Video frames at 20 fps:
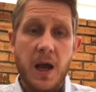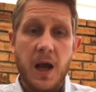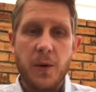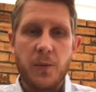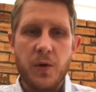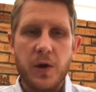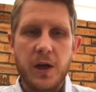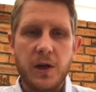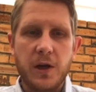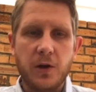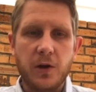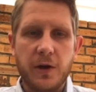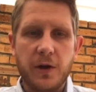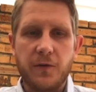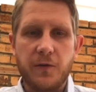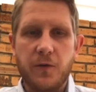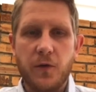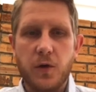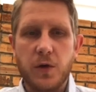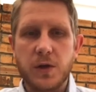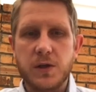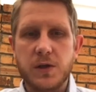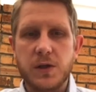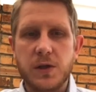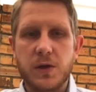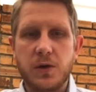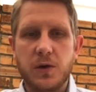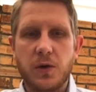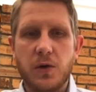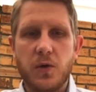I'm really looking forward
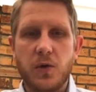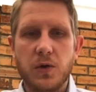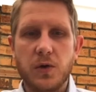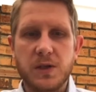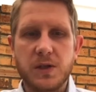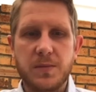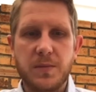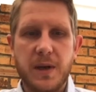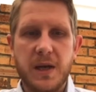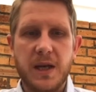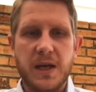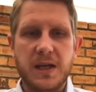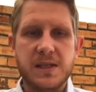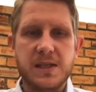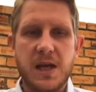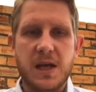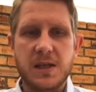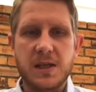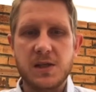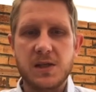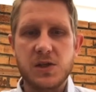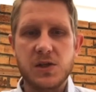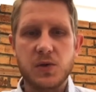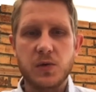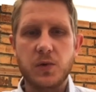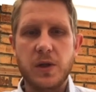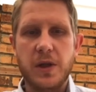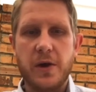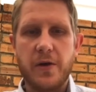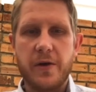to an awesome and exciting
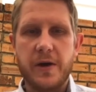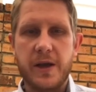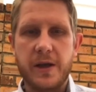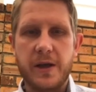school year